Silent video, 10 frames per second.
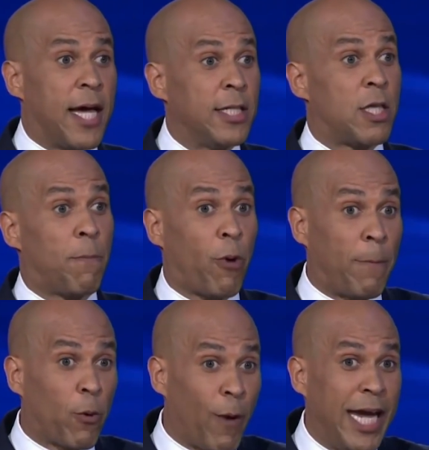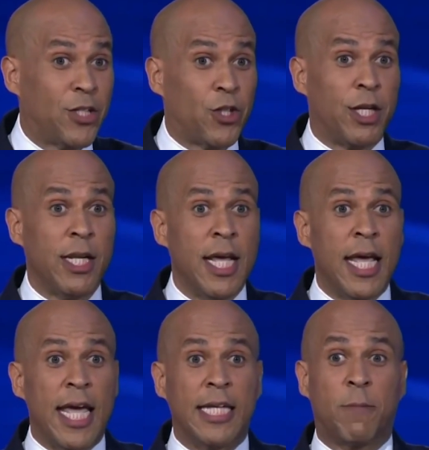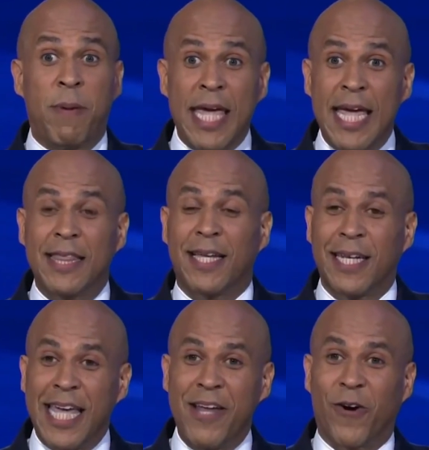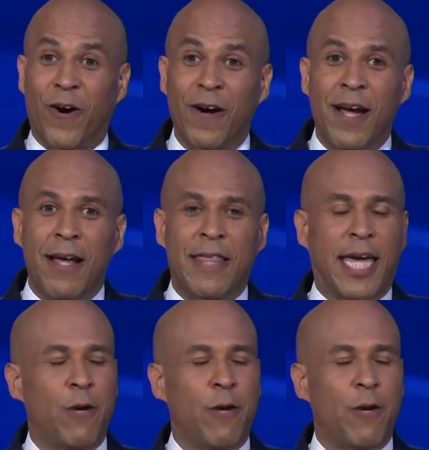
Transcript: because the preparation is being the leader